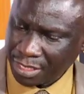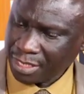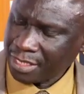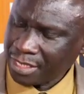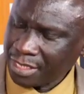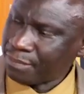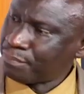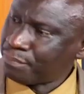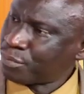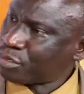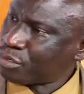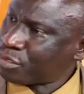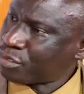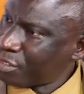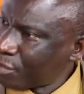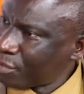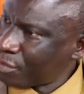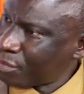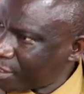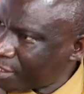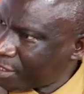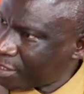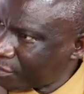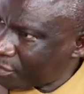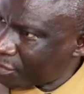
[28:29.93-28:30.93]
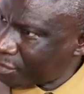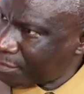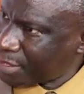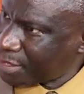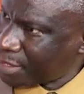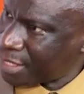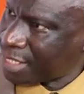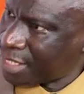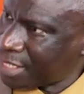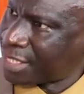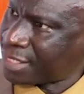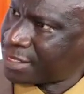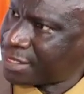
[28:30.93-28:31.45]
the procurement
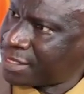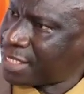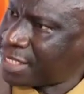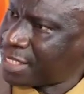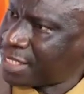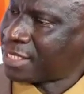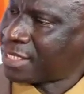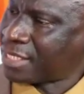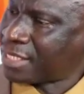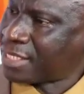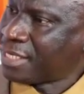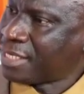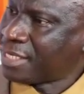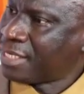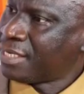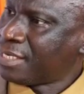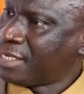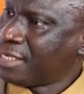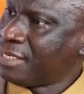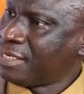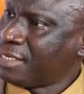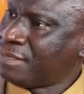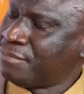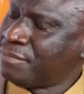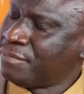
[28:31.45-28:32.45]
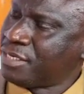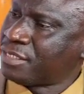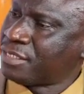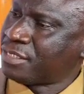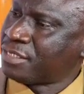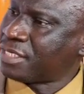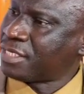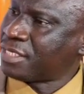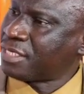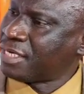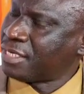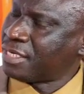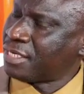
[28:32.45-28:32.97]
committee and said,
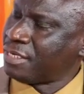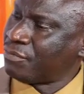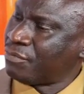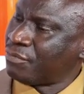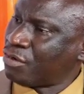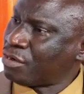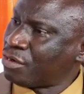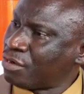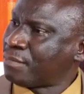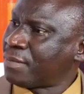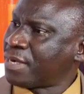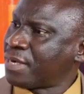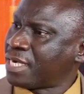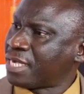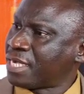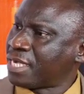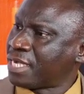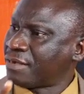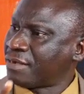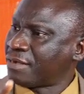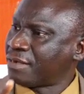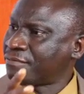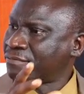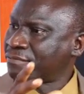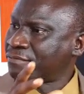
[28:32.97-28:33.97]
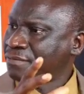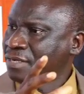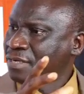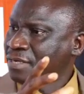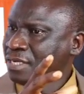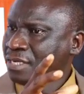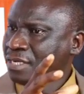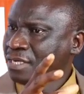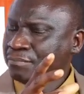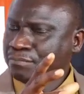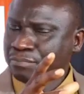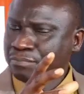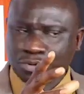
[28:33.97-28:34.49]
the World Bank have
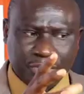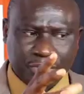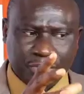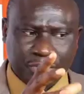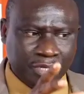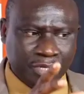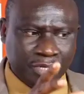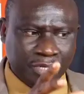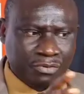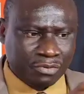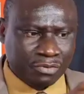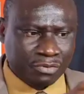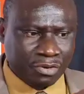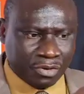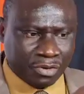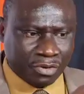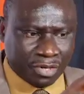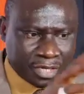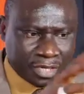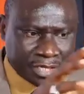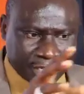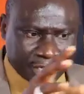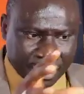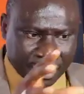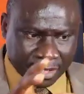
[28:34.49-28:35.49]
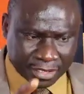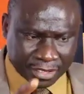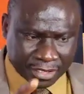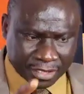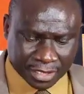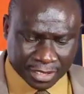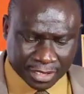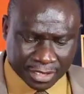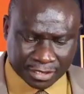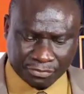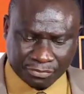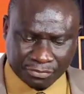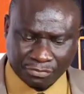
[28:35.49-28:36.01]
procured all these
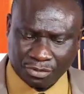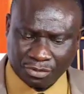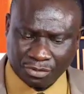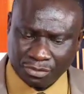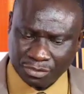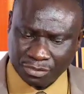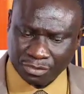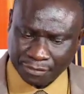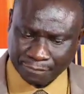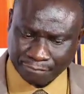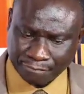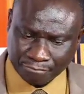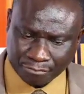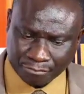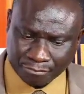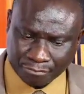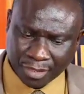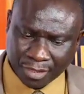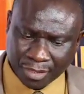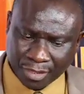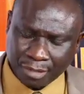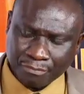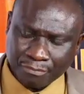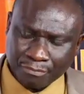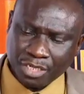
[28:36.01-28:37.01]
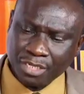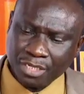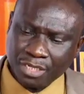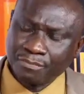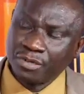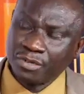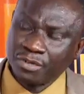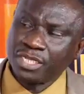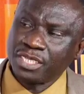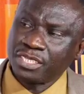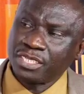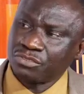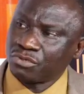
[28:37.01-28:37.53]
things for us, but the
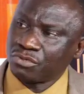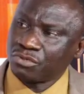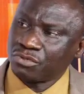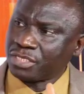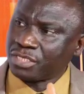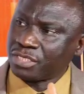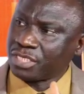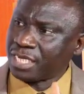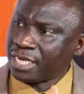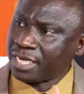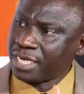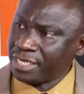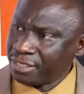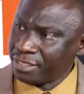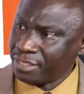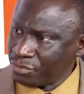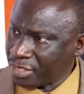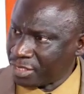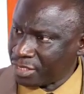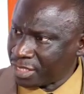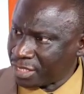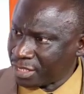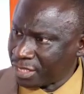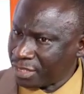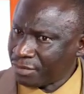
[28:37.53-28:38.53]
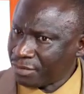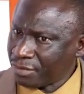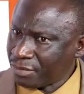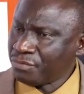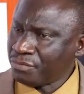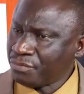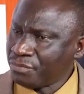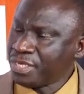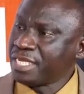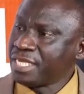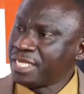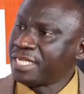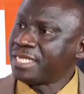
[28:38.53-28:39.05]
money is not adequate.
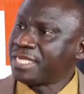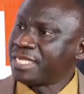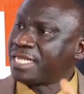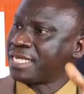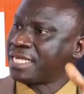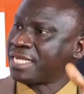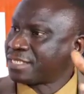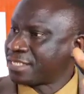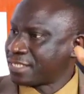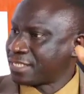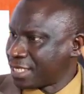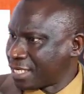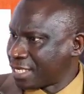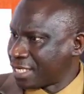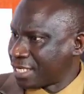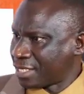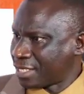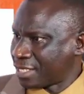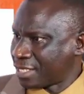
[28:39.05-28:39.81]
We need extra